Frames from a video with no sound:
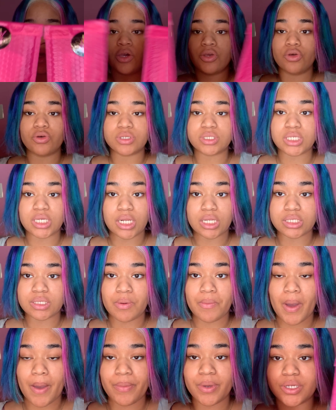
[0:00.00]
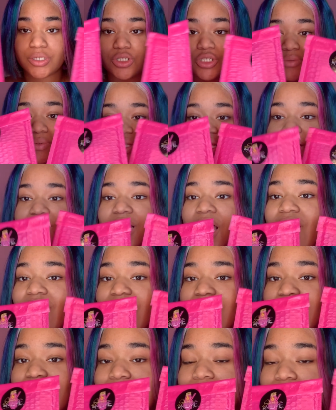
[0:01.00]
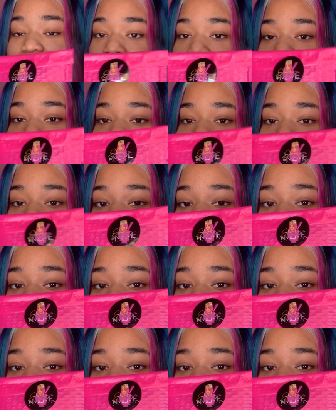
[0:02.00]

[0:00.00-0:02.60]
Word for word: You'll see it in some of my pictures, but these how the packaging